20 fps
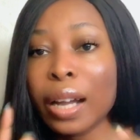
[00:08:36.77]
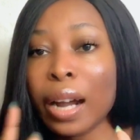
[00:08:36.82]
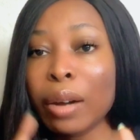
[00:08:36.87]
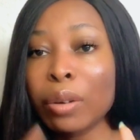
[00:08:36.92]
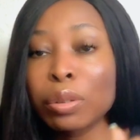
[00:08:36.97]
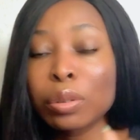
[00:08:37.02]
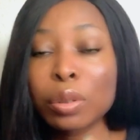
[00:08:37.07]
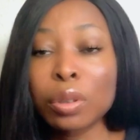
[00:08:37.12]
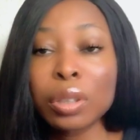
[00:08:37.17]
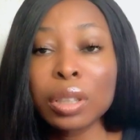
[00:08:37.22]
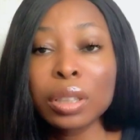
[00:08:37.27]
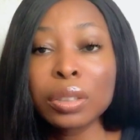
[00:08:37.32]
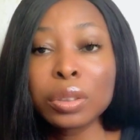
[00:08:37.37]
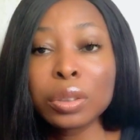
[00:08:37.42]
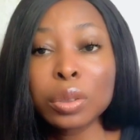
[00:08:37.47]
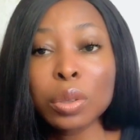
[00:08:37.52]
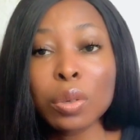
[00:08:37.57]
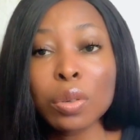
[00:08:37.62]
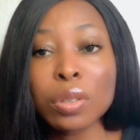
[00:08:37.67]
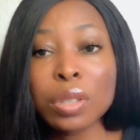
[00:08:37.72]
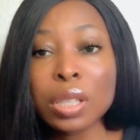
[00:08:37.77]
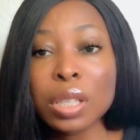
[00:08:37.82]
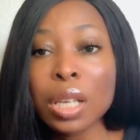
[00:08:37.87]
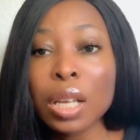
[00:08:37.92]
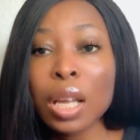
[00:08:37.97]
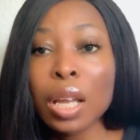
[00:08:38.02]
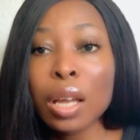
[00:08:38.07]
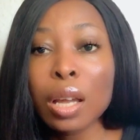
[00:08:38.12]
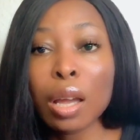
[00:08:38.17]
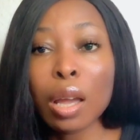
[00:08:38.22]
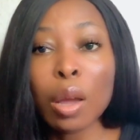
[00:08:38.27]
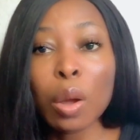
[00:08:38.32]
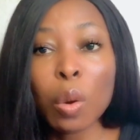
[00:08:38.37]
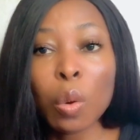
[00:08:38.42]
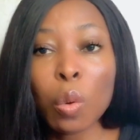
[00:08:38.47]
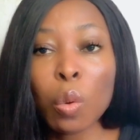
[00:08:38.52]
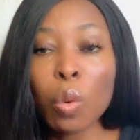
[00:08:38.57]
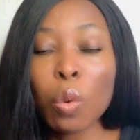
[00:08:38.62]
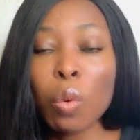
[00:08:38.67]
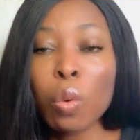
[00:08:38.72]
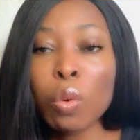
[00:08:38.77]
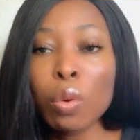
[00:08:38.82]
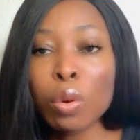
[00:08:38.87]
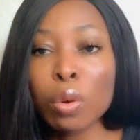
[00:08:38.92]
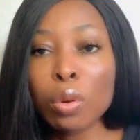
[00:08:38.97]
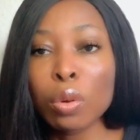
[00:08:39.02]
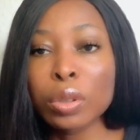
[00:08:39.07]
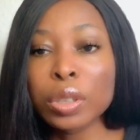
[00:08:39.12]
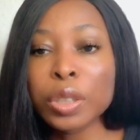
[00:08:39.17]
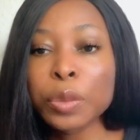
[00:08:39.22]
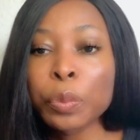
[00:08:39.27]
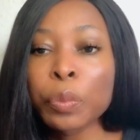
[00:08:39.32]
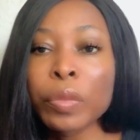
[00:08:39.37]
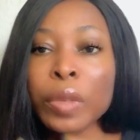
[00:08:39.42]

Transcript: carrot oil does a whole lot.